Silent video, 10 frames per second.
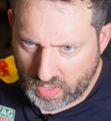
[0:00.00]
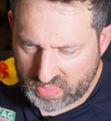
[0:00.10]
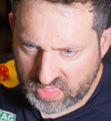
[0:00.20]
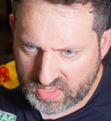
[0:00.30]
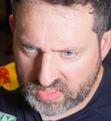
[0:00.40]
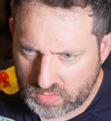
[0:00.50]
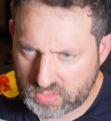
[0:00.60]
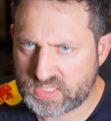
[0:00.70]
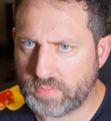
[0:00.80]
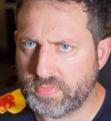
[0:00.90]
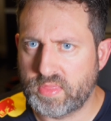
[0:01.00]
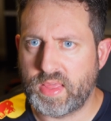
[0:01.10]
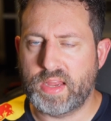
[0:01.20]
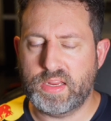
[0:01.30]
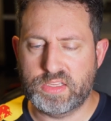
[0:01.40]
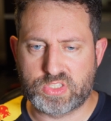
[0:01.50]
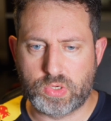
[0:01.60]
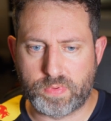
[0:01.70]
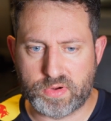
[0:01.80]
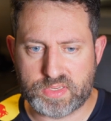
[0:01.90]
I think something that is
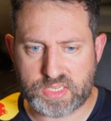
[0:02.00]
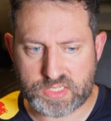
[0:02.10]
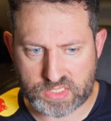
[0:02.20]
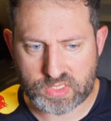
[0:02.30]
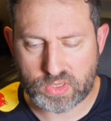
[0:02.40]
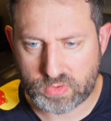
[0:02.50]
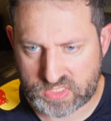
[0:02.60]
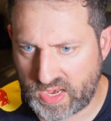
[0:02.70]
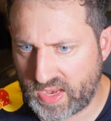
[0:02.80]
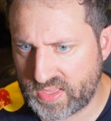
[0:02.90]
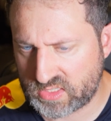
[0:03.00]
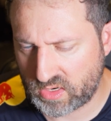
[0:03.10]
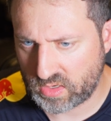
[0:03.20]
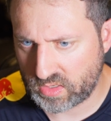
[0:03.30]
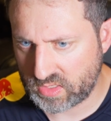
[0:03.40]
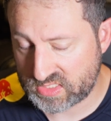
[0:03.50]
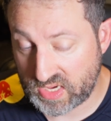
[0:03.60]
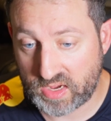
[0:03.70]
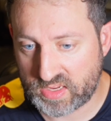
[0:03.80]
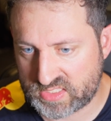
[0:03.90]
super easy to do with Dehancer, and it's
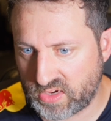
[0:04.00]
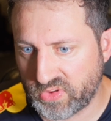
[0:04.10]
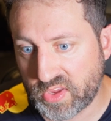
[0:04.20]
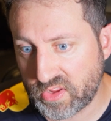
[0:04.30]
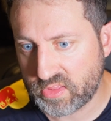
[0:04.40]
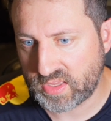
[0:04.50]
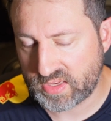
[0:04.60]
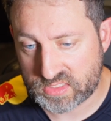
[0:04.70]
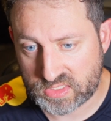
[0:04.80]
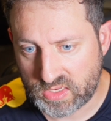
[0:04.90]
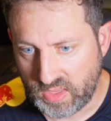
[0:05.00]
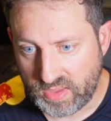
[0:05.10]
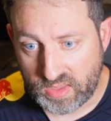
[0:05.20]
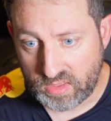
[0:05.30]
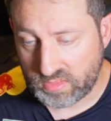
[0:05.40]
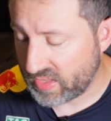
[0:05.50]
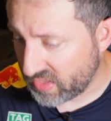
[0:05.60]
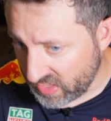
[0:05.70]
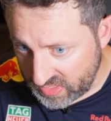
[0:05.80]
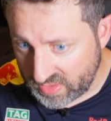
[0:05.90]
not necessarily a good thing, is like
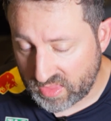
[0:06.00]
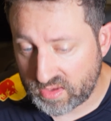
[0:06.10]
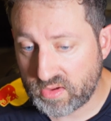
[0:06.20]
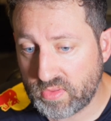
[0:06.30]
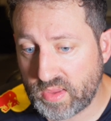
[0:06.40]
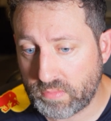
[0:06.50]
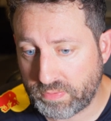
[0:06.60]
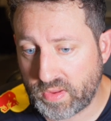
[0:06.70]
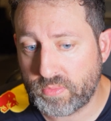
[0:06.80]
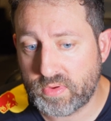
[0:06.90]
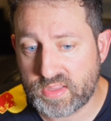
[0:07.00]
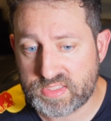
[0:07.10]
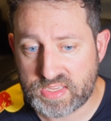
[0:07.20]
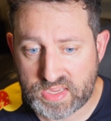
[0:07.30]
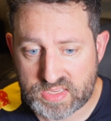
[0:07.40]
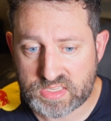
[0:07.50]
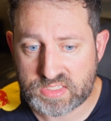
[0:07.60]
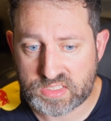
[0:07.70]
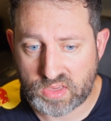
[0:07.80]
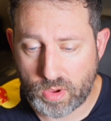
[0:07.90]
anything new that you're playing with, it's easy
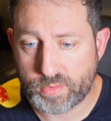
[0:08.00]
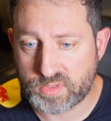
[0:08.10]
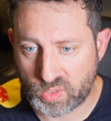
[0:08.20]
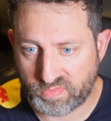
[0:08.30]
to go too